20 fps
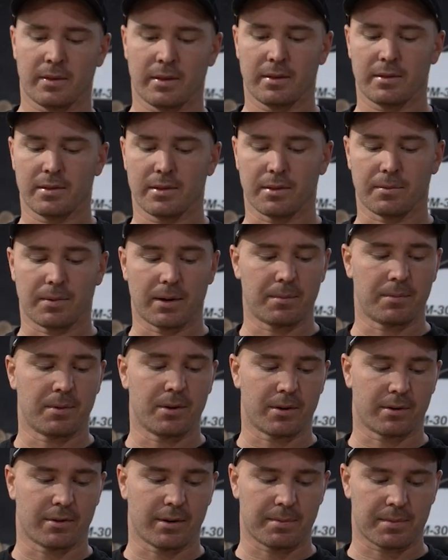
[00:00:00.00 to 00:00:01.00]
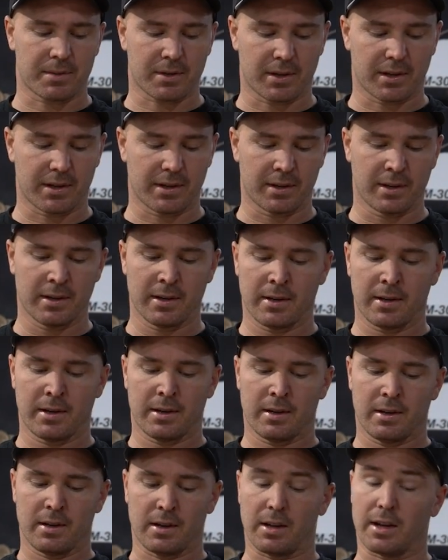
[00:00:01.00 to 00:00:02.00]
So when I put grips on,
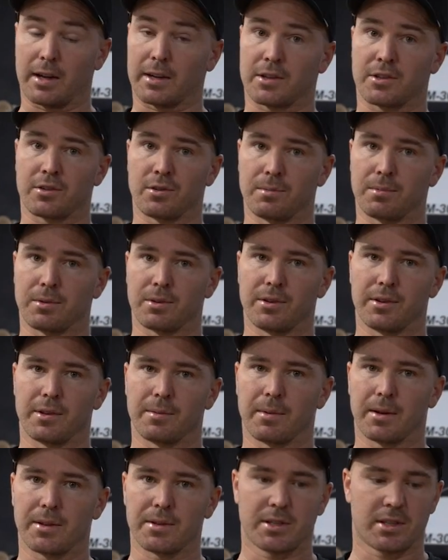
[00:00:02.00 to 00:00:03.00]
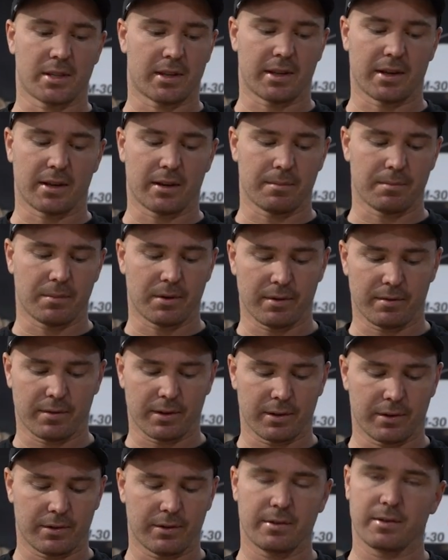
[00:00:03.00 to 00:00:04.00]
I like to super glue them on so they don't move at
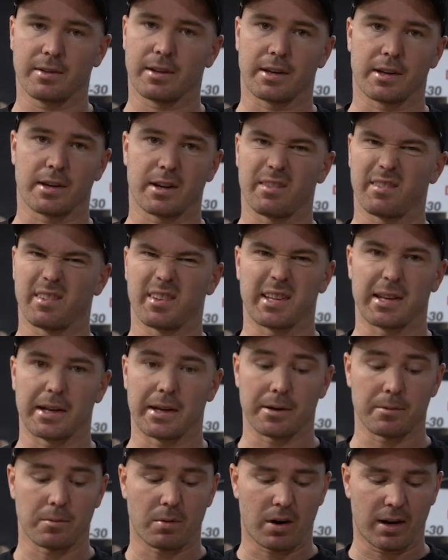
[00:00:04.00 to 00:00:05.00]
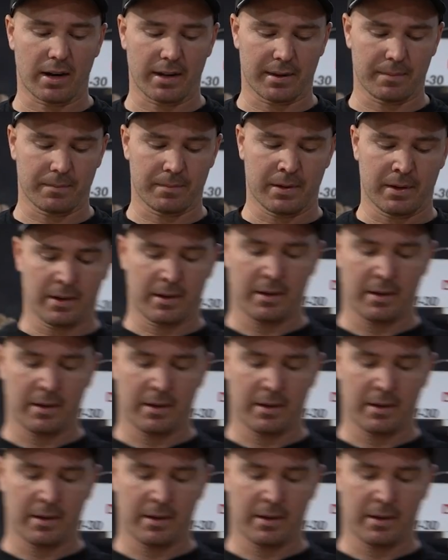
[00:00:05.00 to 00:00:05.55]
all. Then you don't really need to wire them.